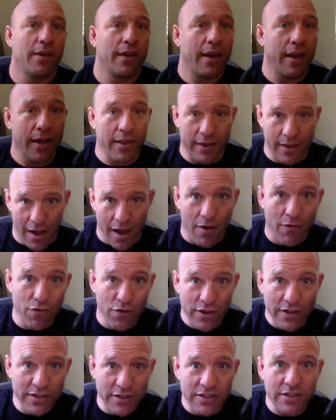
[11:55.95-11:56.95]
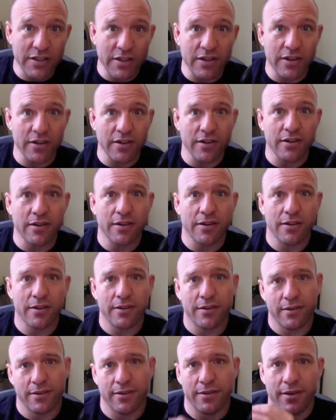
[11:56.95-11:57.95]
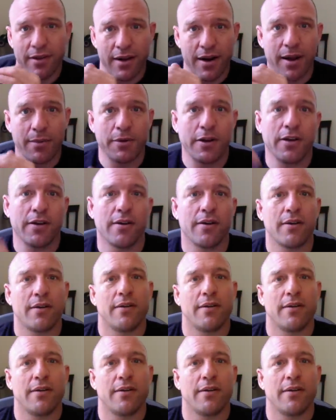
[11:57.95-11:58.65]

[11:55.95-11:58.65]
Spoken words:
Eddie Alvarez is here, and I'm here.